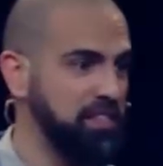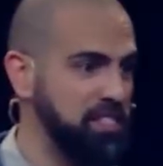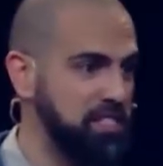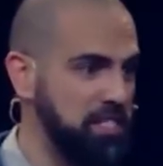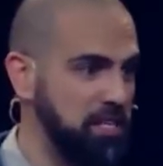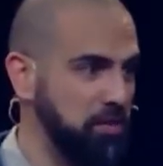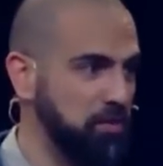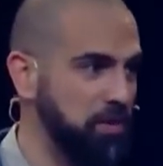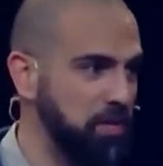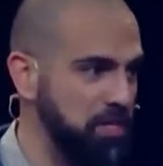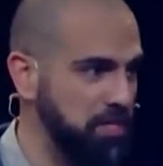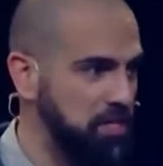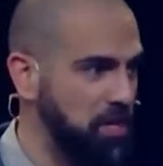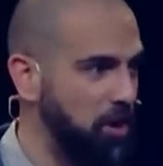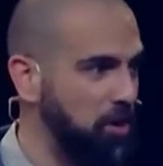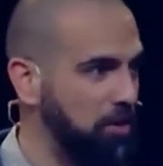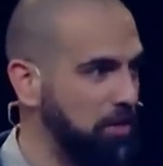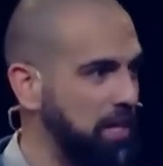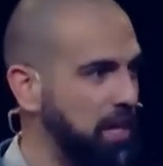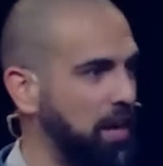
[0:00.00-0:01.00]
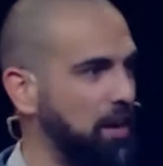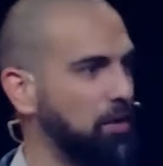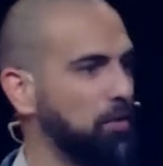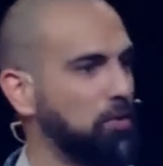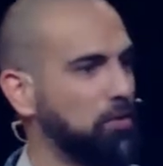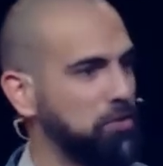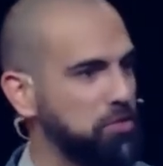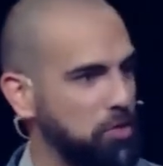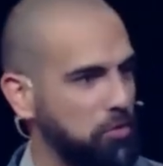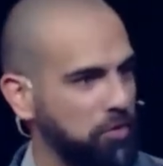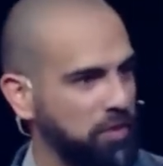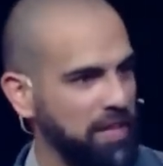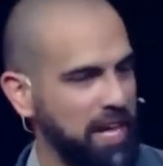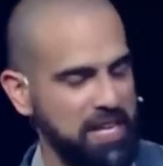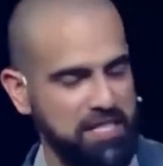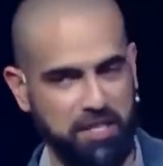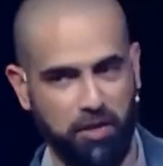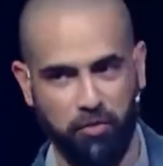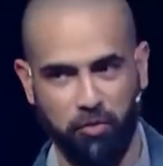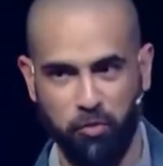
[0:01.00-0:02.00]
series called CAROLS over the last
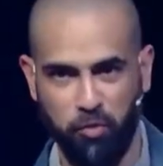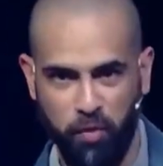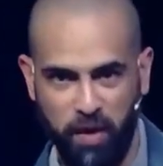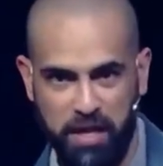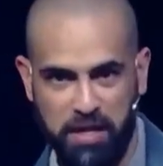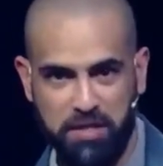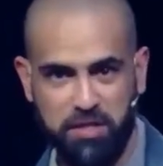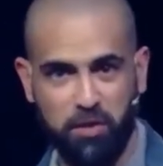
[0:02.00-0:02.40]
several weeks.